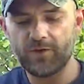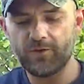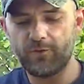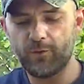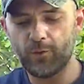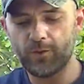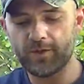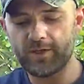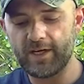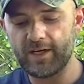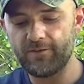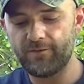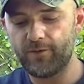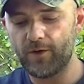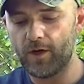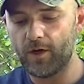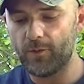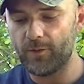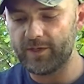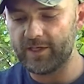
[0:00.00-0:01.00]
4
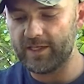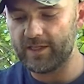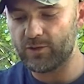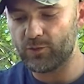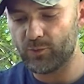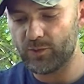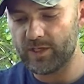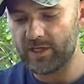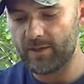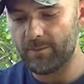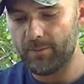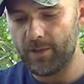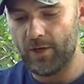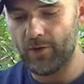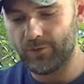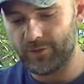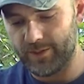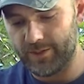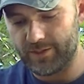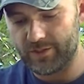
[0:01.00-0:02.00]
deadfall, we need 3
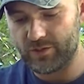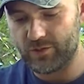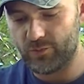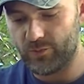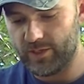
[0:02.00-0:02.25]
components.